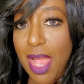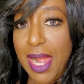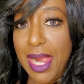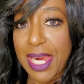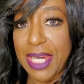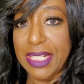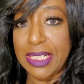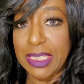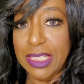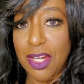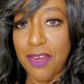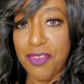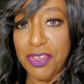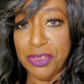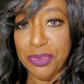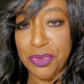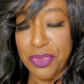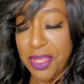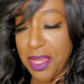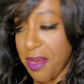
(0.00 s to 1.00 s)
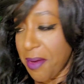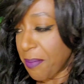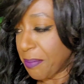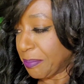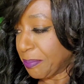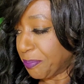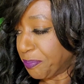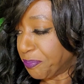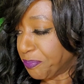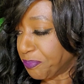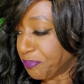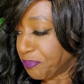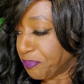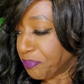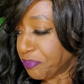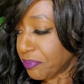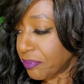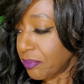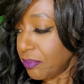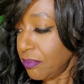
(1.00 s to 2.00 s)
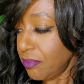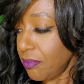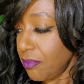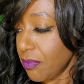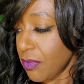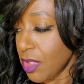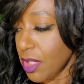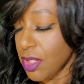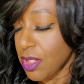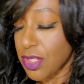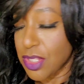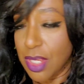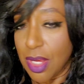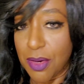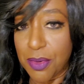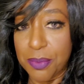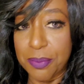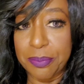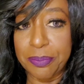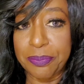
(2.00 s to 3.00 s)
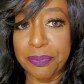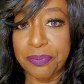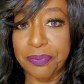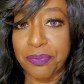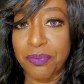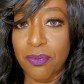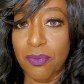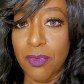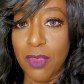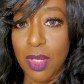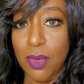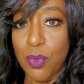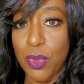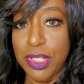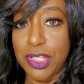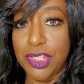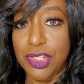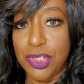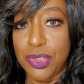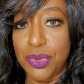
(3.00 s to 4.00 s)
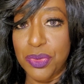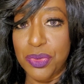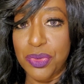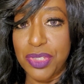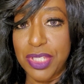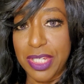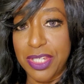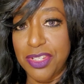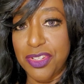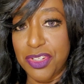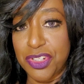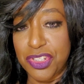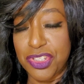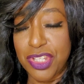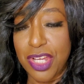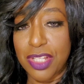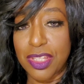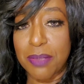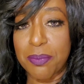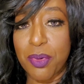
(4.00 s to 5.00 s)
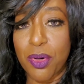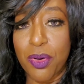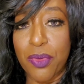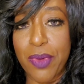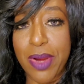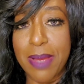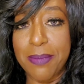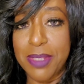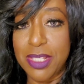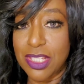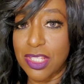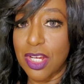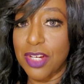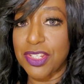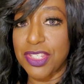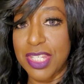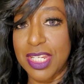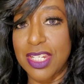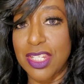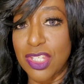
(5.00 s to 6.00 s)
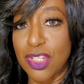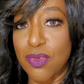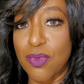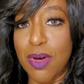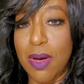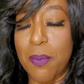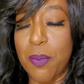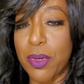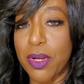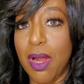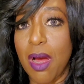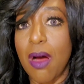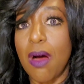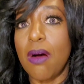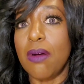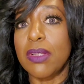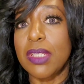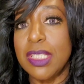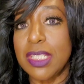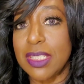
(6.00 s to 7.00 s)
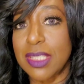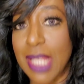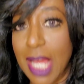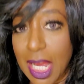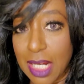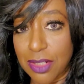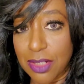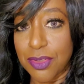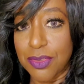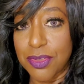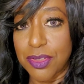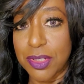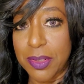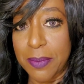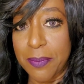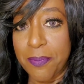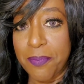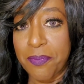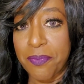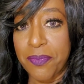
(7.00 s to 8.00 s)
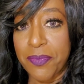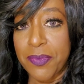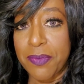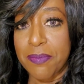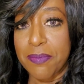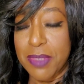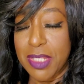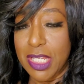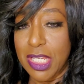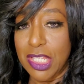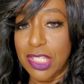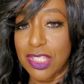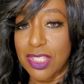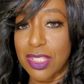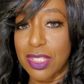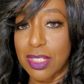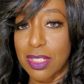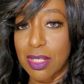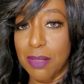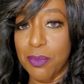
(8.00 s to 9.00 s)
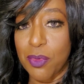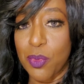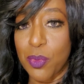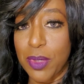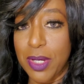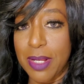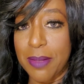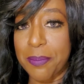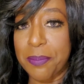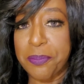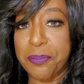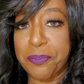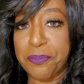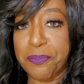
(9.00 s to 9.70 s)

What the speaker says: I cut off a new thing. So once you say you're going to start the program, they start setting you up with all these doctors, because number one,